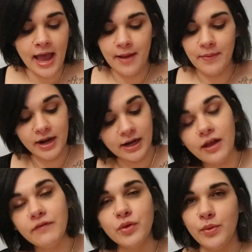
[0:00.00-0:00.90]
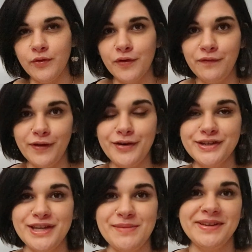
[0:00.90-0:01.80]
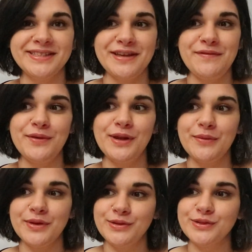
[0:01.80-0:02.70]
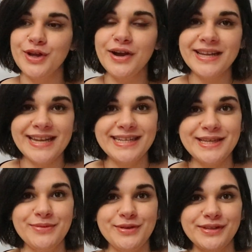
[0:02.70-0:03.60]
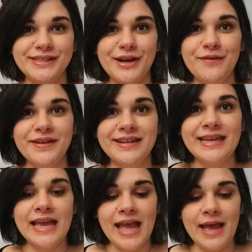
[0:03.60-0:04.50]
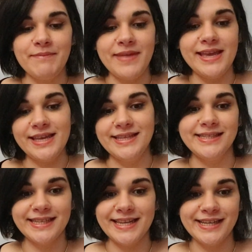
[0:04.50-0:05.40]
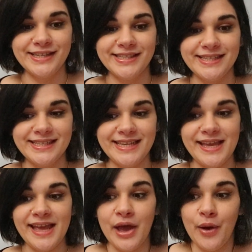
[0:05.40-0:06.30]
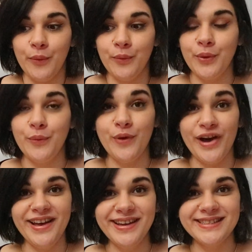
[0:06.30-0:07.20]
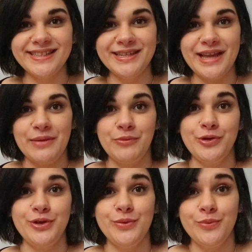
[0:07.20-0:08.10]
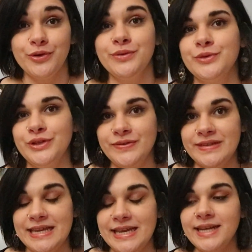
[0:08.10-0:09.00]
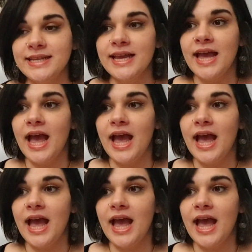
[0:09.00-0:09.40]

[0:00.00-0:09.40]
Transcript: And I love that we've got flourish here because I feel like when you start connecting with yourself and making these connections to see what works and what you want and what you need,